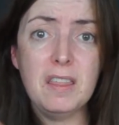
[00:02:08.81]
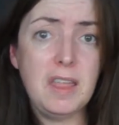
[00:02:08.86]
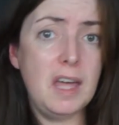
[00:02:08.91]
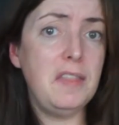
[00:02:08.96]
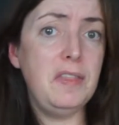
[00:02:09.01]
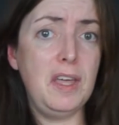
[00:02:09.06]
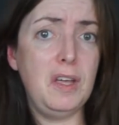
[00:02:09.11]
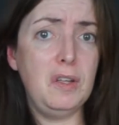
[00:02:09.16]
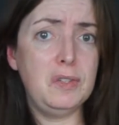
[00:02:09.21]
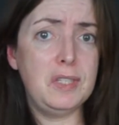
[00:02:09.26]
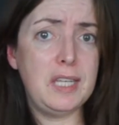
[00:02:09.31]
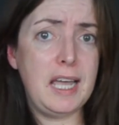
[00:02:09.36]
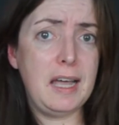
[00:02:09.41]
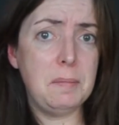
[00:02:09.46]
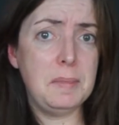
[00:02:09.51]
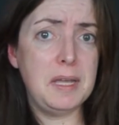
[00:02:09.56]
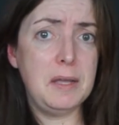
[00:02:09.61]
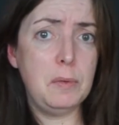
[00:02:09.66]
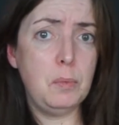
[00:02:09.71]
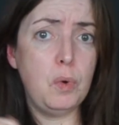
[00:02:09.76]
then they'll
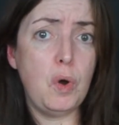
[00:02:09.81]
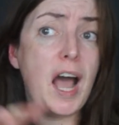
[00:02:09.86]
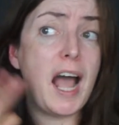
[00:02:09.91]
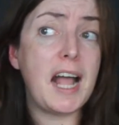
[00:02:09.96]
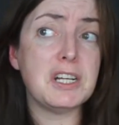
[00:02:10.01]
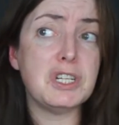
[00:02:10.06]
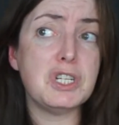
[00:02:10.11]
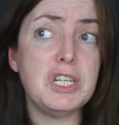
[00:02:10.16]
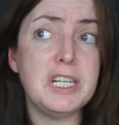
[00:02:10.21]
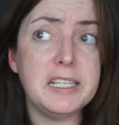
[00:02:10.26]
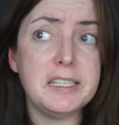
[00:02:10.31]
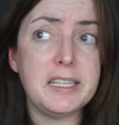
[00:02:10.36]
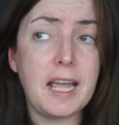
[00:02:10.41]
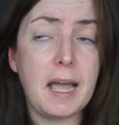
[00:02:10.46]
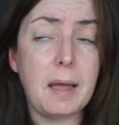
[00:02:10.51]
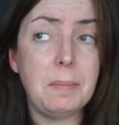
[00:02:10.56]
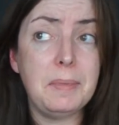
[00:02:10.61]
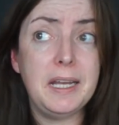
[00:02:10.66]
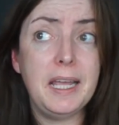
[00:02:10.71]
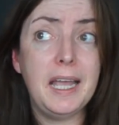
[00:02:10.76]
tell me what actually is
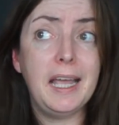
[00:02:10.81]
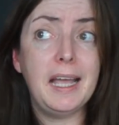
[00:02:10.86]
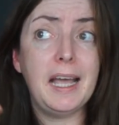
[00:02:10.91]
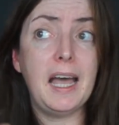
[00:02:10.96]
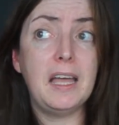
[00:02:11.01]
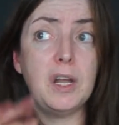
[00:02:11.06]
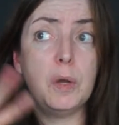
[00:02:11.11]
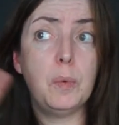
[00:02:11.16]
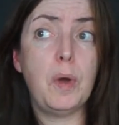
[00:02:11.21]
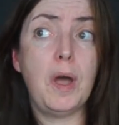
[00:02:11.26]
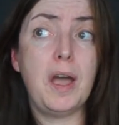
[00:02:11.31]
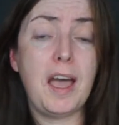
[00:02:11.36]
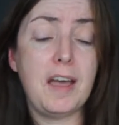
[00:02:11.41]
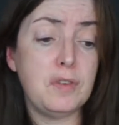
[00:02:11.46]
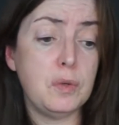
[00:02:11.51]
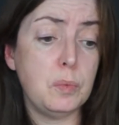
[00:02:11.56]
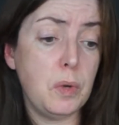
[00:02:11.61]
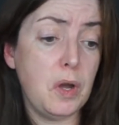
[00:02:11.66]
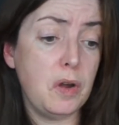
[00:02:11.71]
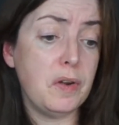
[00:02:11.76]
happening and I won't
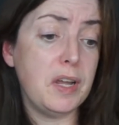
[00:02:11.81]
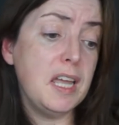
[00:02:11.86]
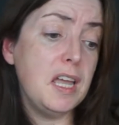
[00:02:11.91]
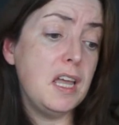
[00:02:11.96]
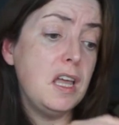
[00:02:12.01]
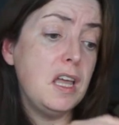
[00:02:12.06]
have to worry.